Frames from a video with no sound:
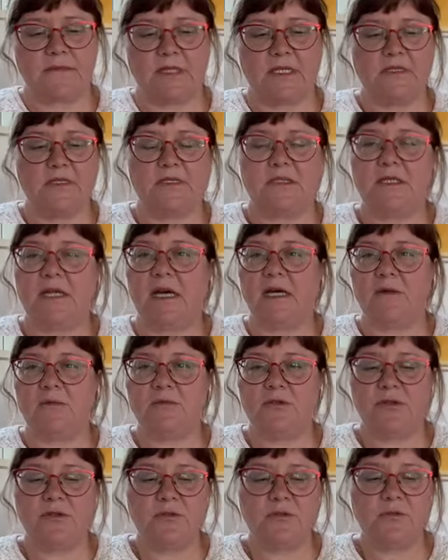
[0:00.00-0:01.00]
start
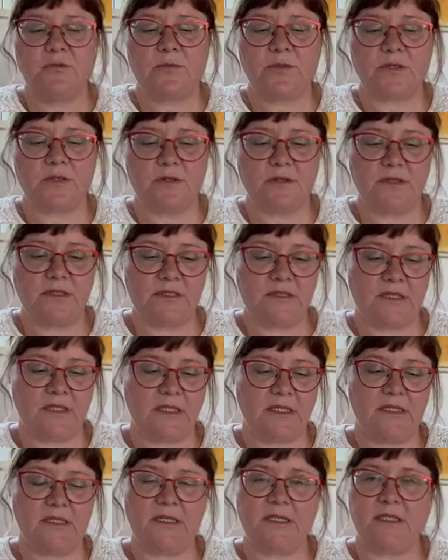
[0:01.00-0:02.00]
with new balls,
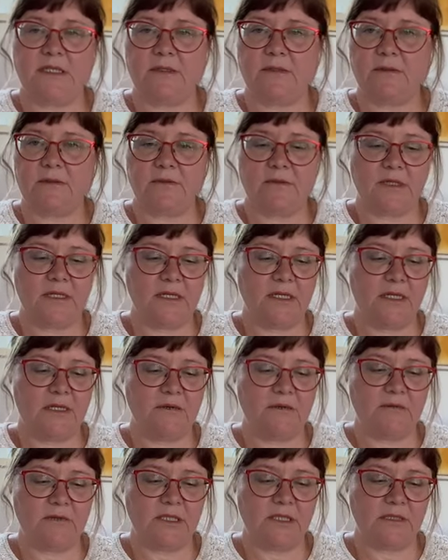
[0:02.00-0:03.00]
and then when I
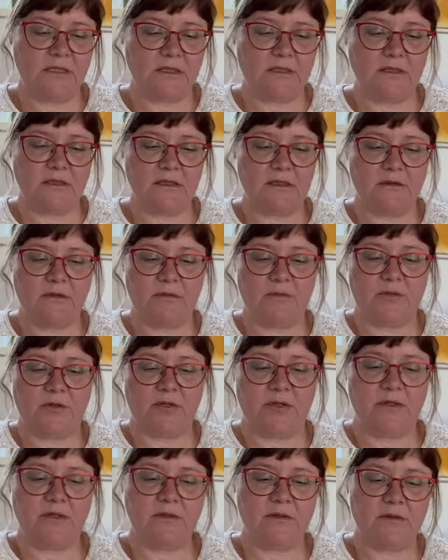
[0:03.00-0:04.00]
reach the
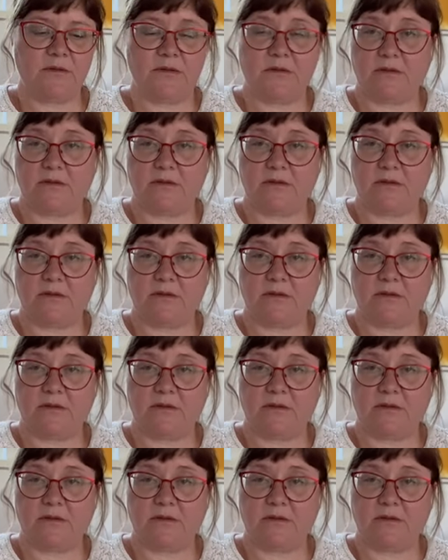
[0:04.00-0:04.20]
point